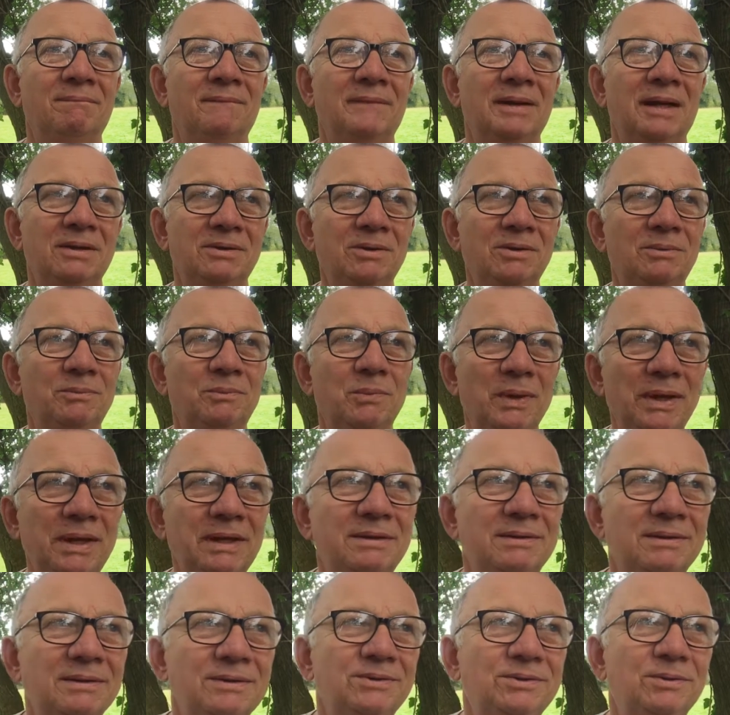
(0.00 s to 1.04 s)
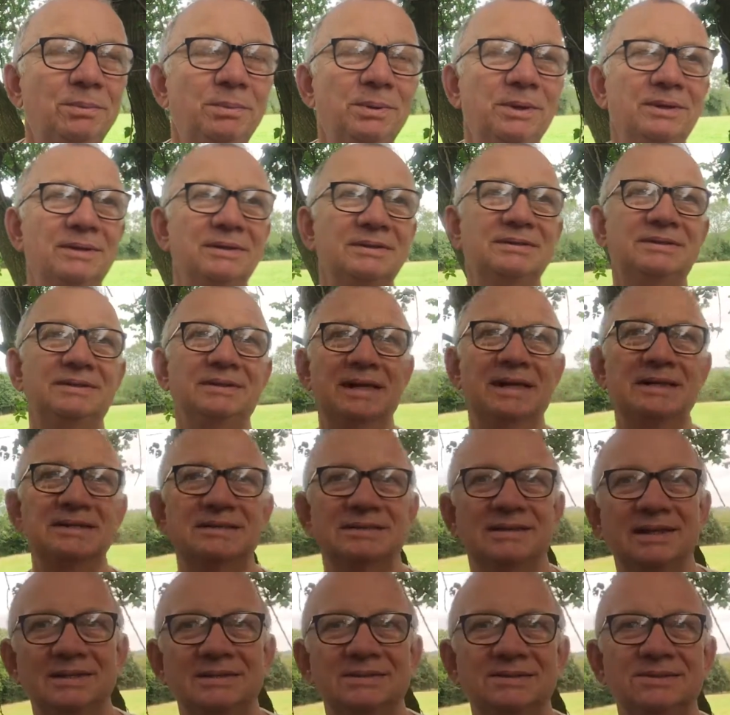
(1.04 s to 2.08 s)
I can't wait, to be honest, next
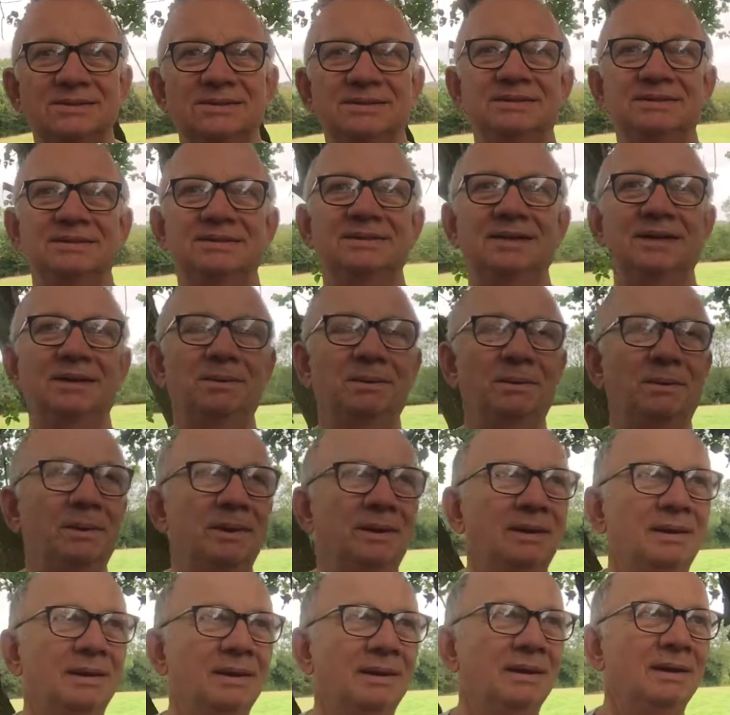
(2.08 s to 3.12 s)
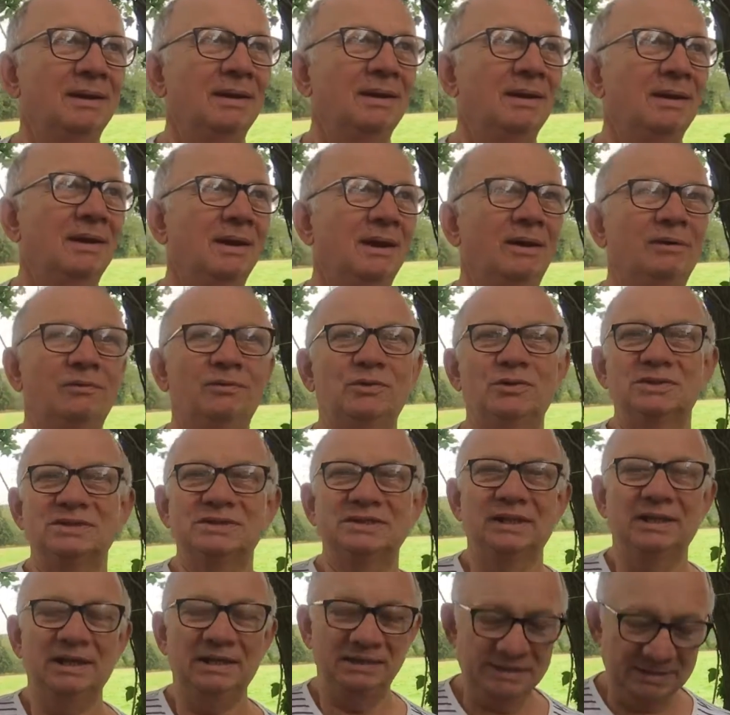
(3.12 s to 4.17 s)
Thursday to see him. And of course
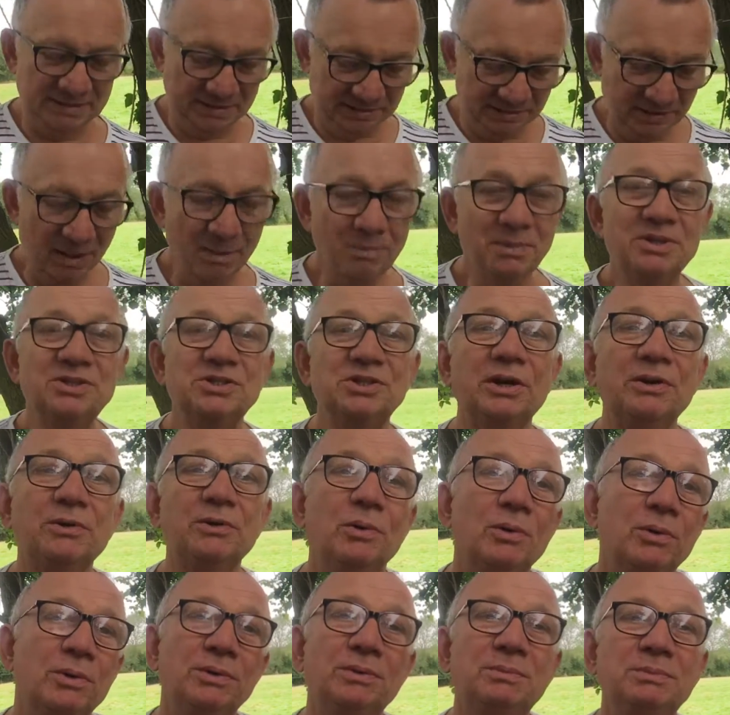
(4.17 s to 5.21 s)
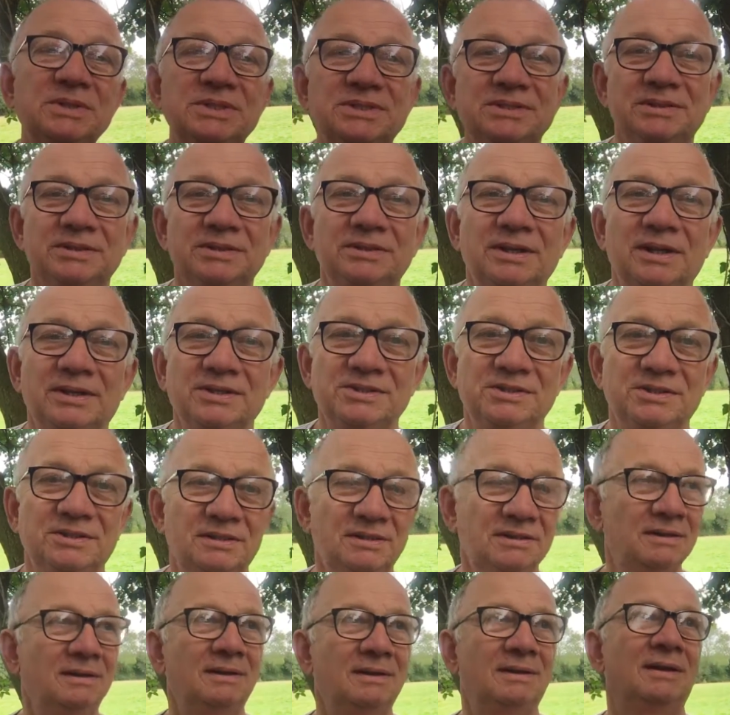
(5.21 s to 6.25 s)
the lady says, how much I owe you, Mr. Nagy?
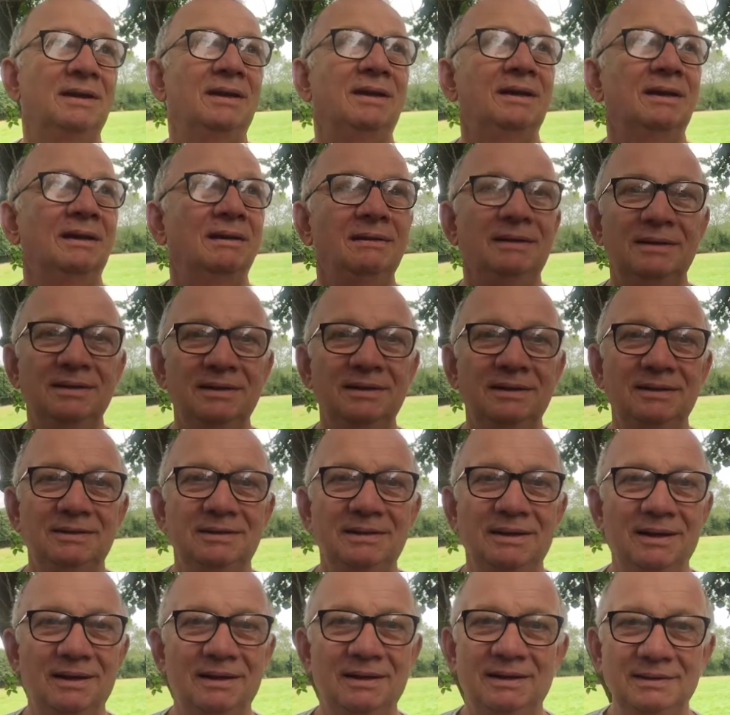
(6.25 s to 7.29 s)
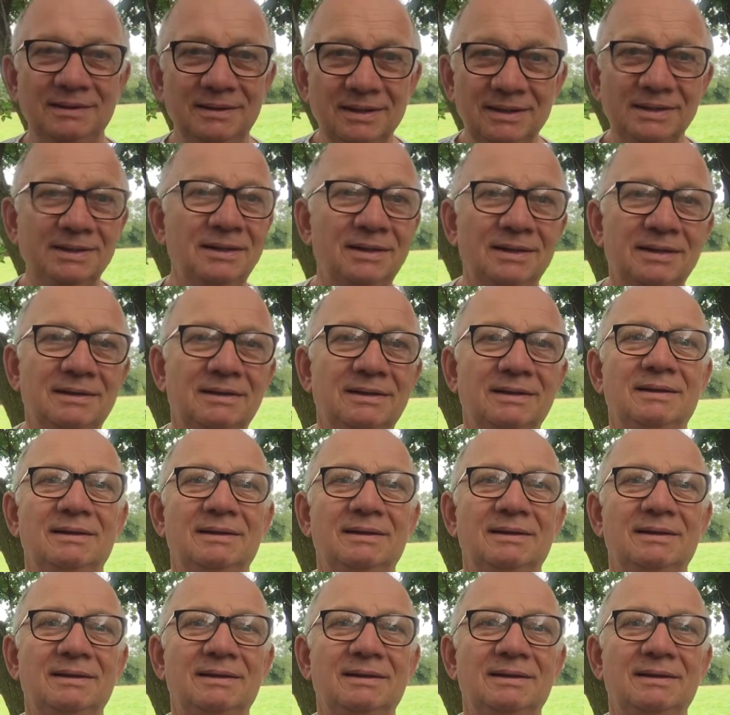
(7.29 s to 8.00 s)
Nothing, darling, nothing.